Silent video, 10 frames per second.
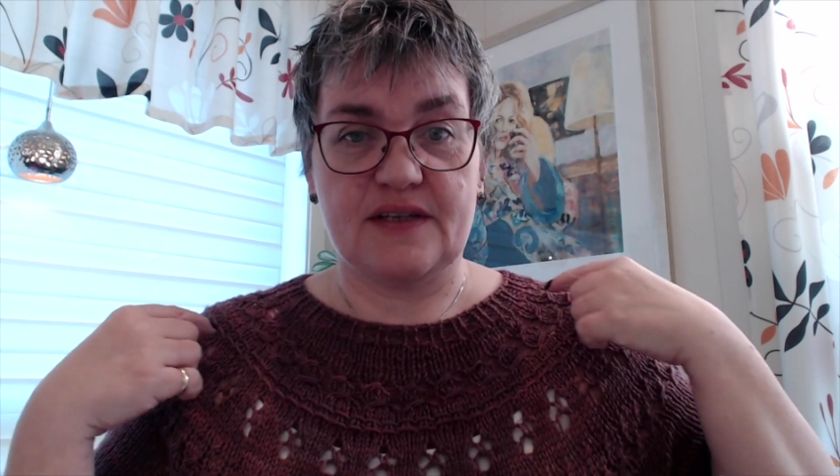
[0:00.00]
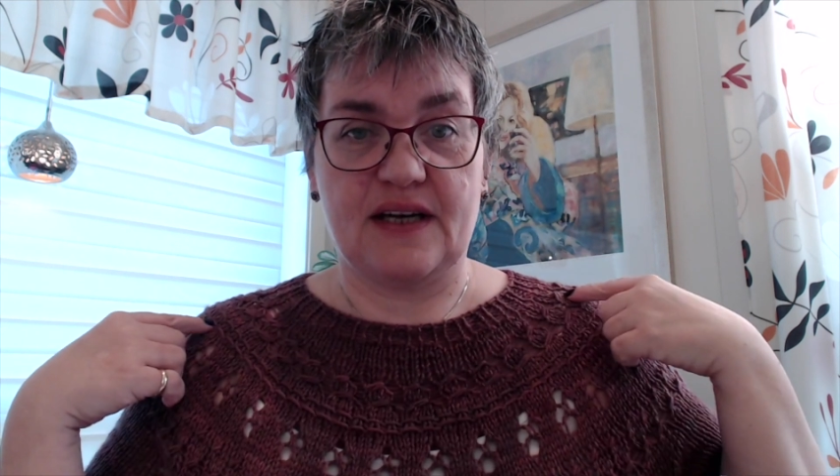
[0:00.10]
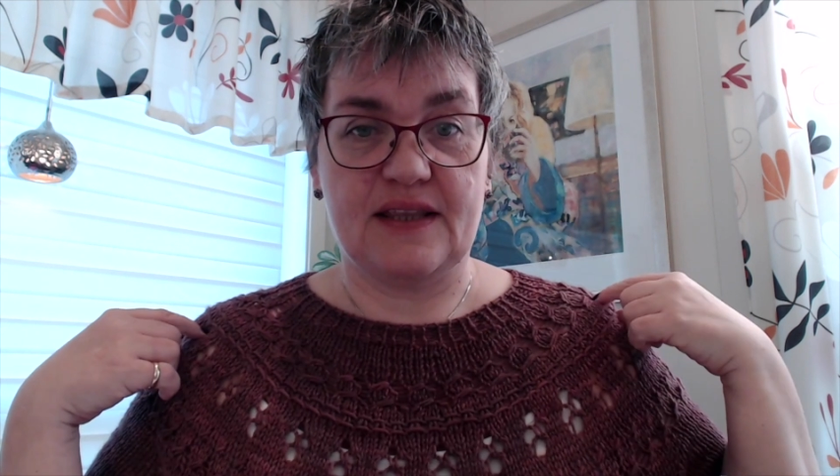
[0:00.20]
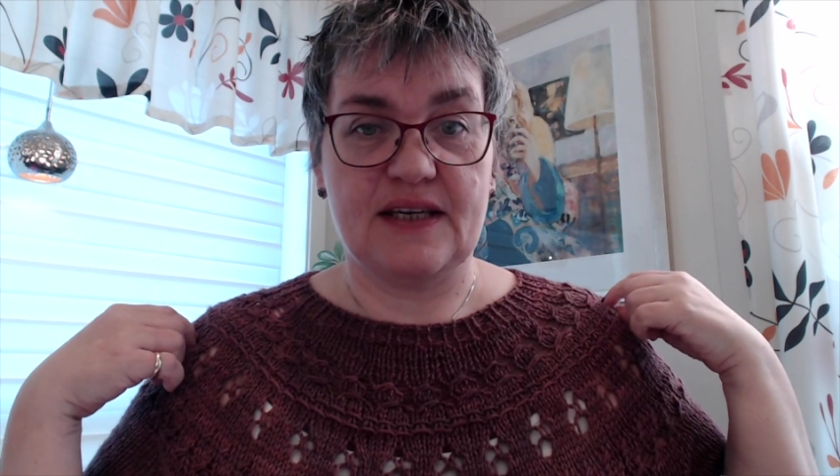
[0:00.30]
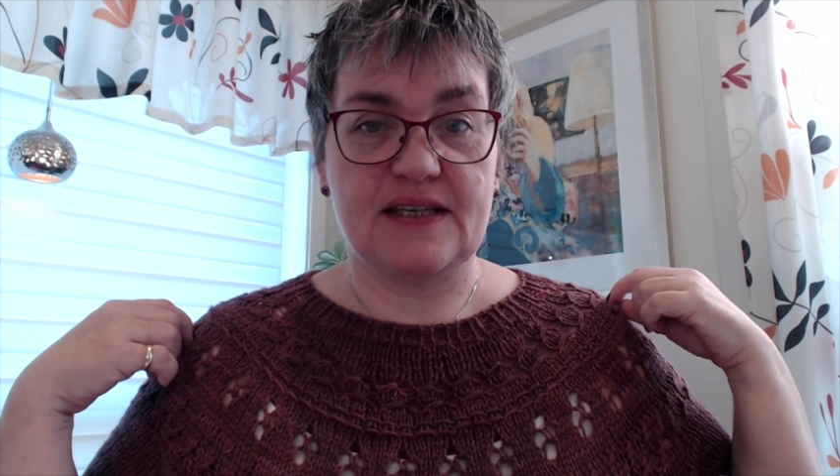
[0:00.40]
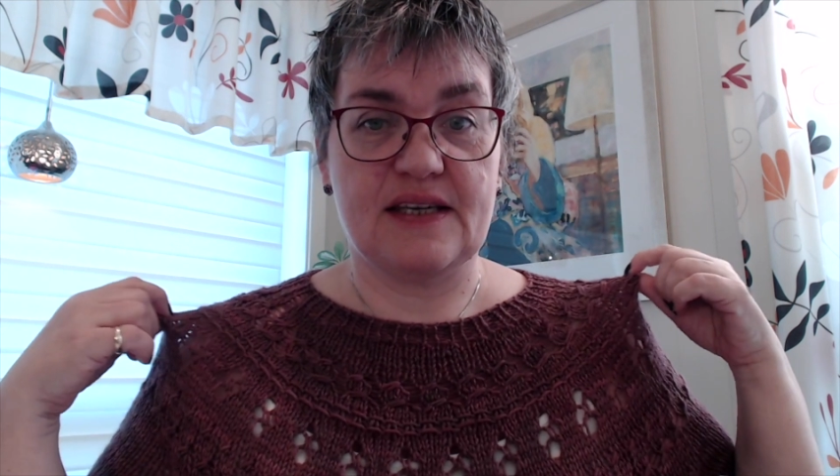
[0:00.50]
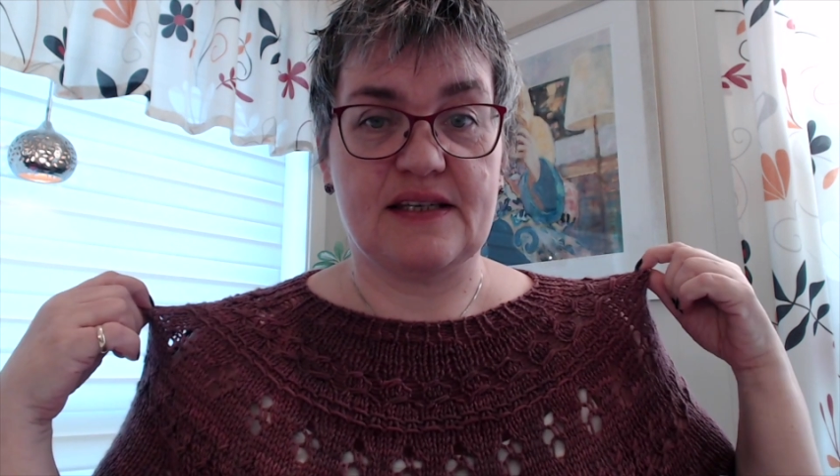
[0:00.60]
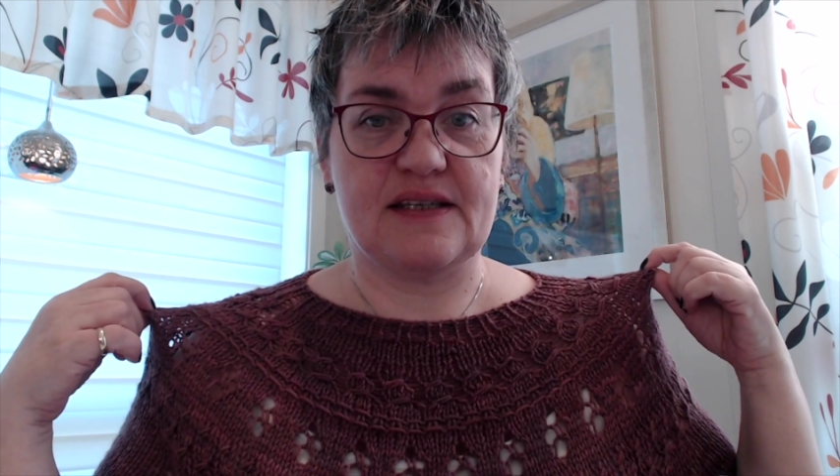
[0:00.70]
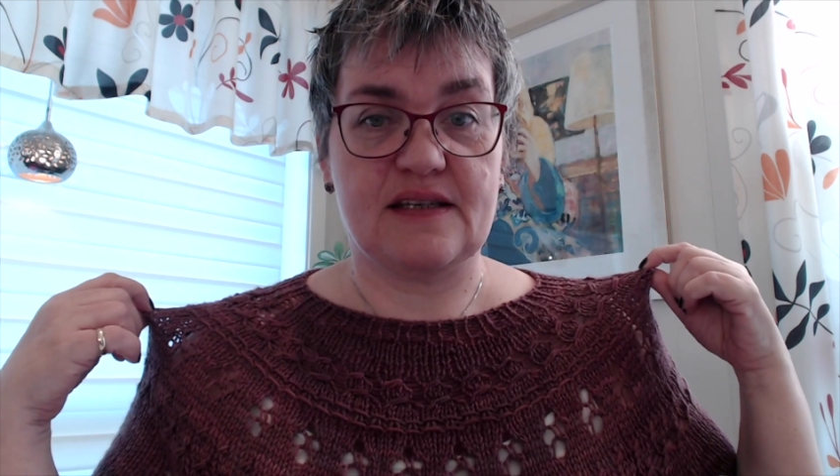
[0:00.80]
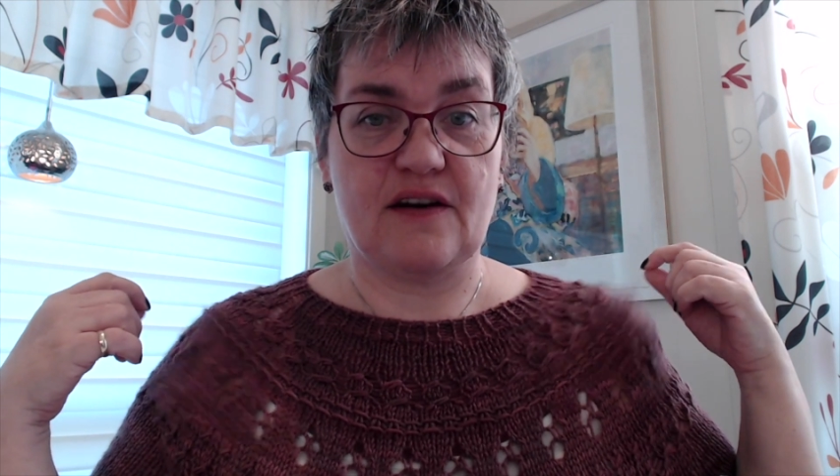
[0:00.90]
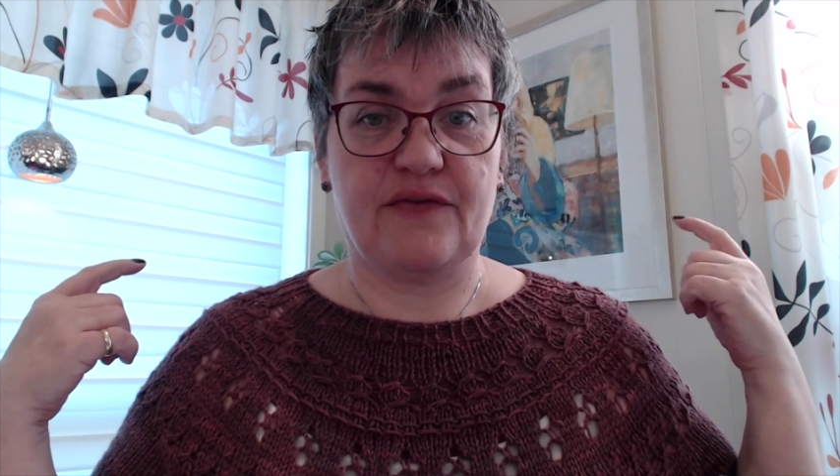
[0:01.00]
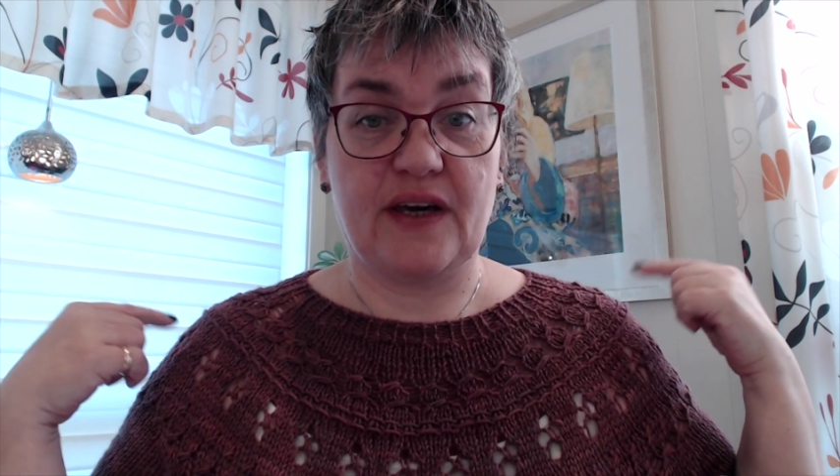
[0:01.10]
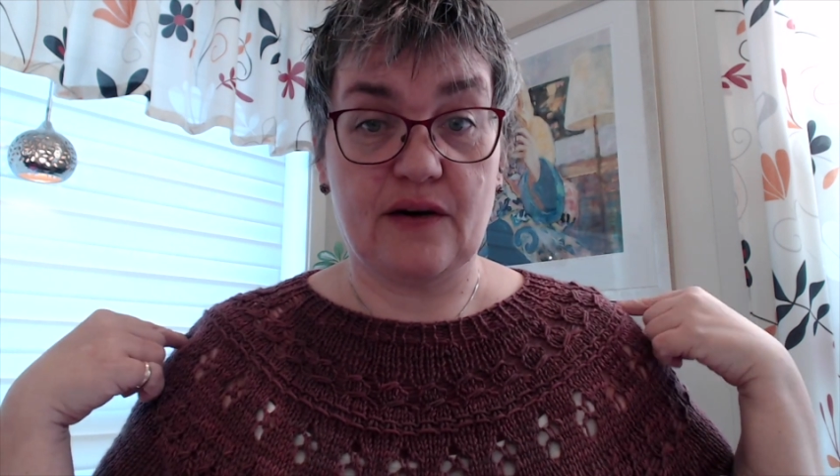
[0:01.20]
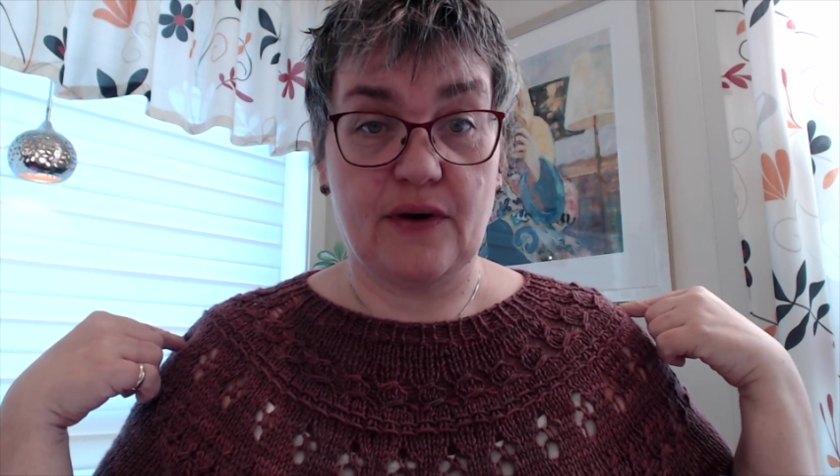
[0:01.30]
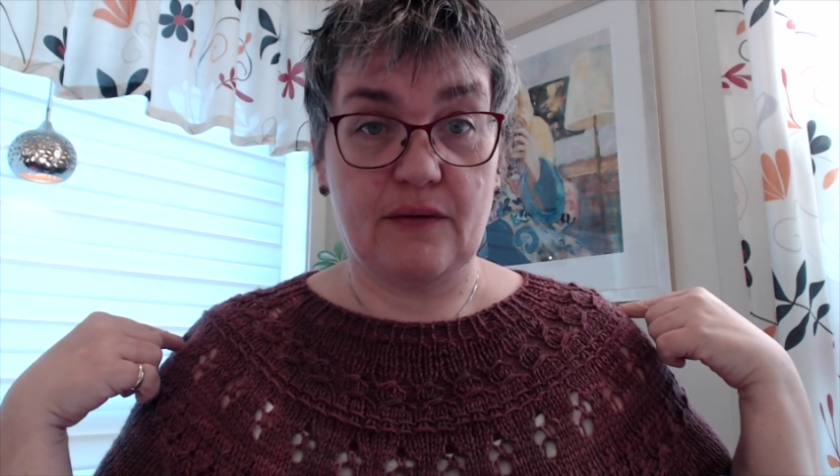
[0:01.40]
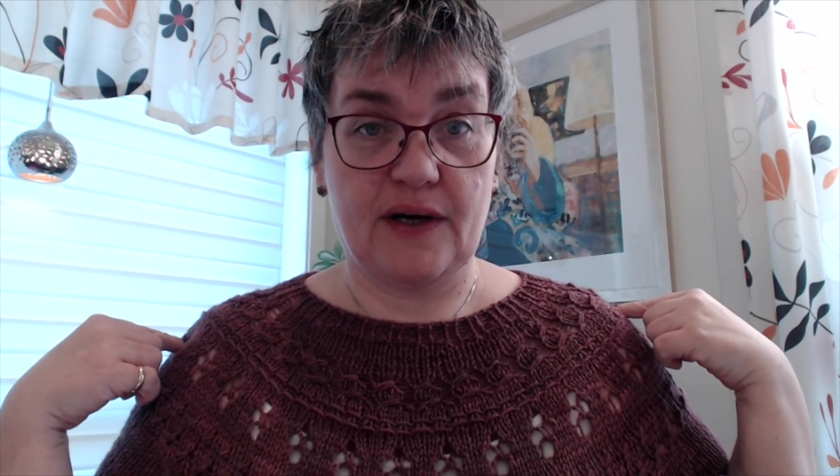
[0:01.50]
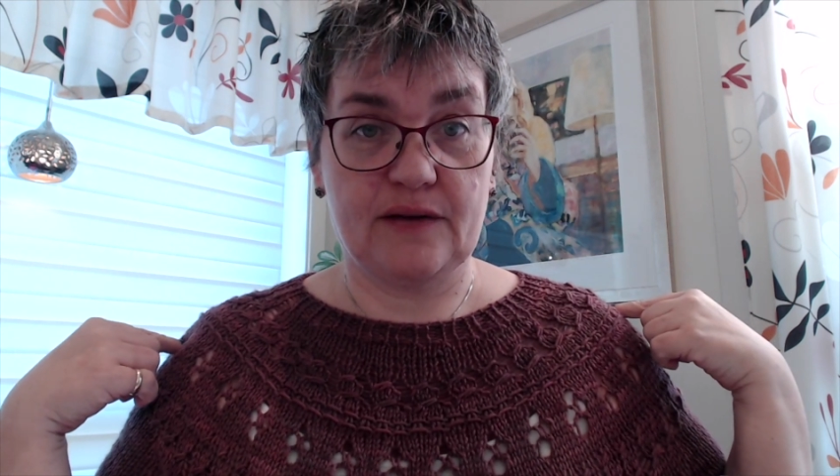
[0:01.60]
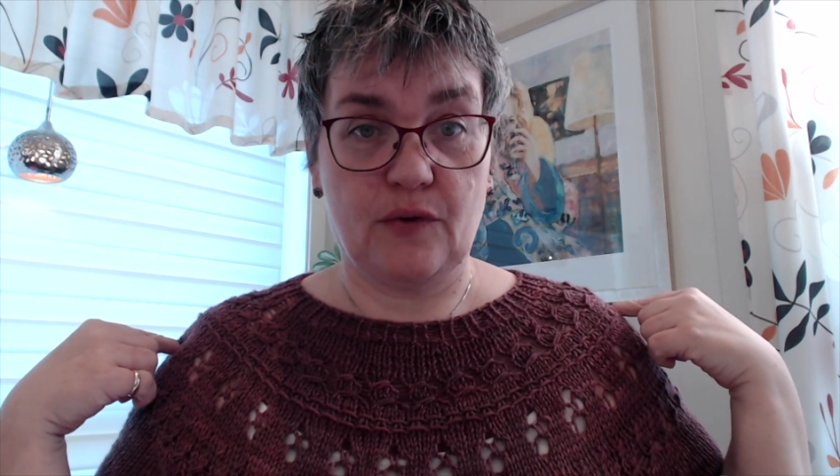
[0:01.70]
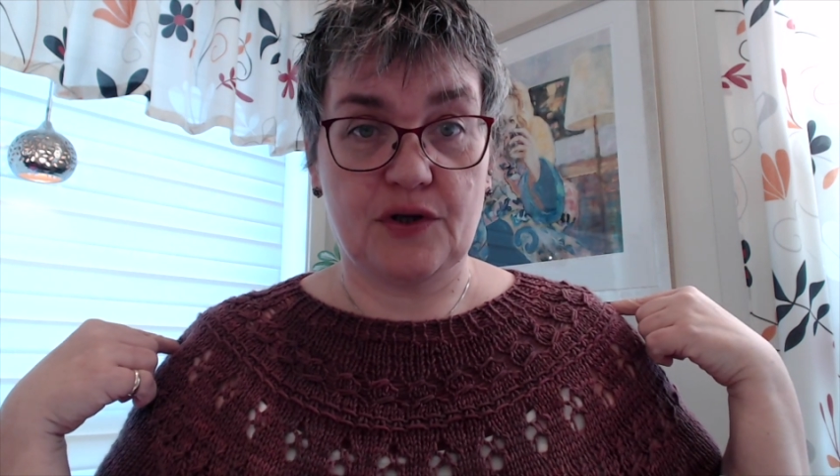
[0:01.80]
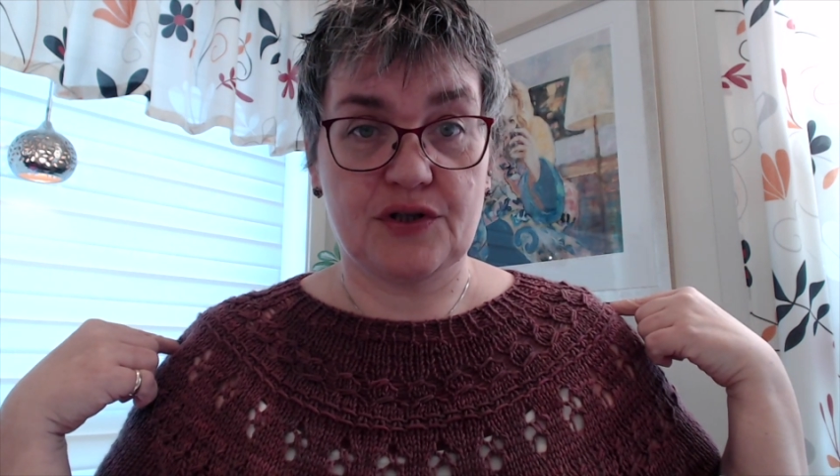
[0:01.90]
and this is a fingering weight
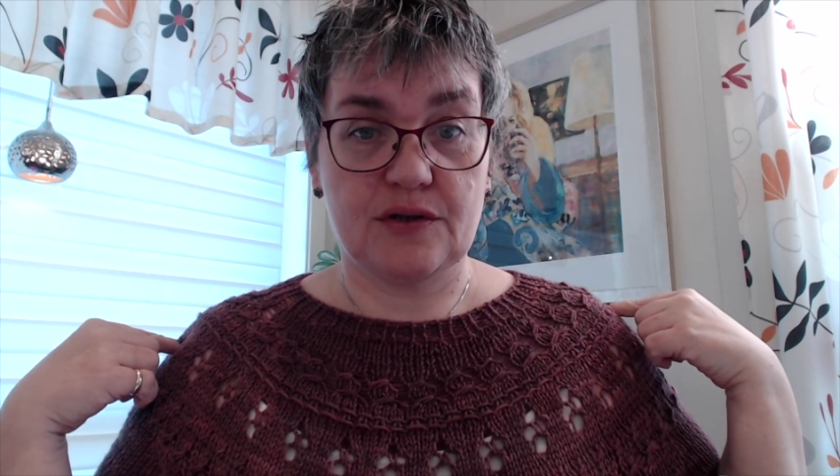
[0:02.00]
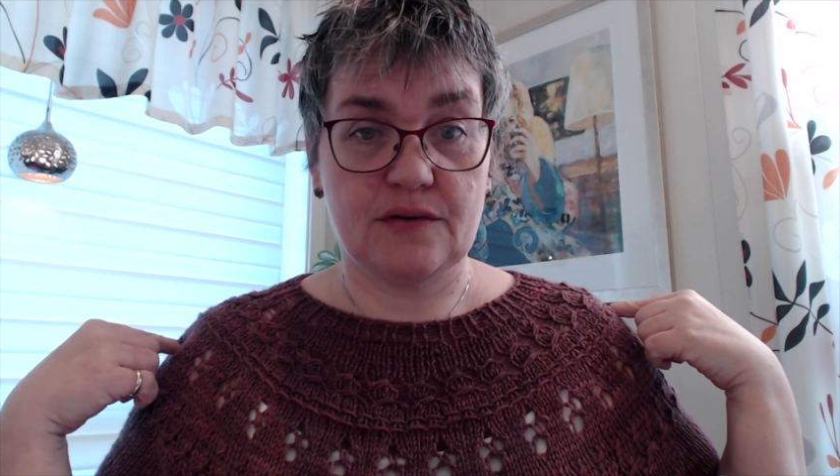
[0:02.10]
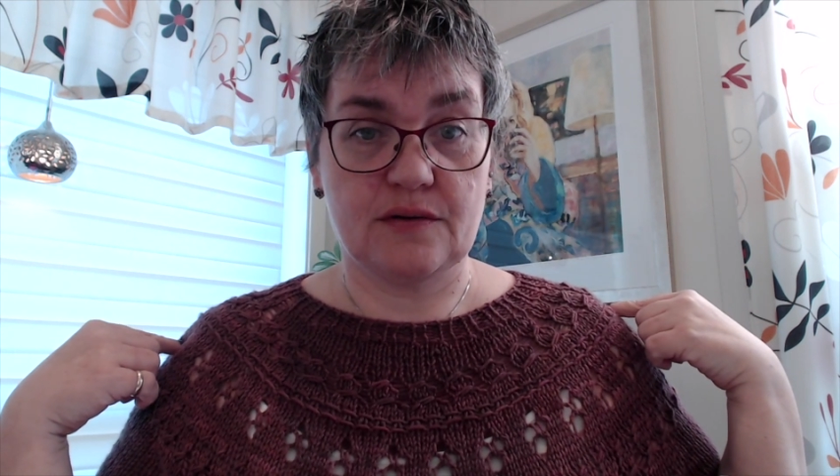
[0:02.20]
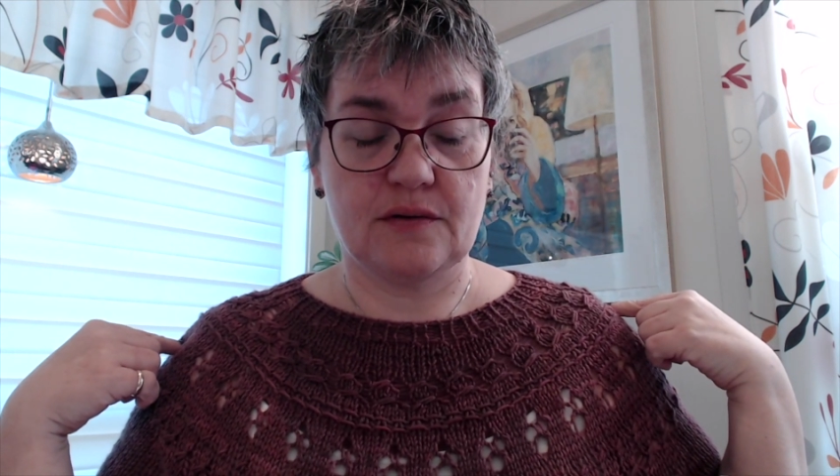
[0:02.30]
version.